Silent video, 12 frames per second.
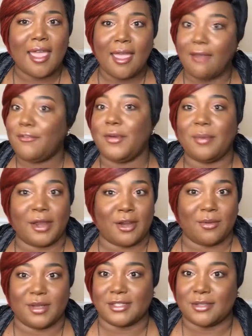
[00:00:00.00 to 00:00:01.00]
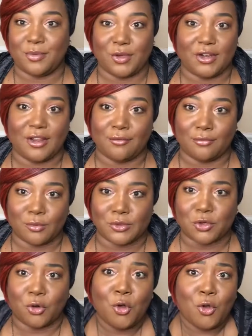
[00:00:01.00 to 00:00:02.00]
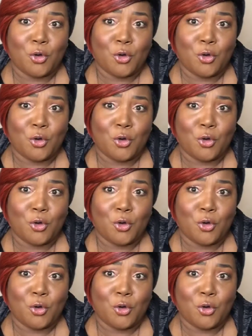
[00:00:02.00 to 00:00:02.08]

Everybody wants to be an influencer.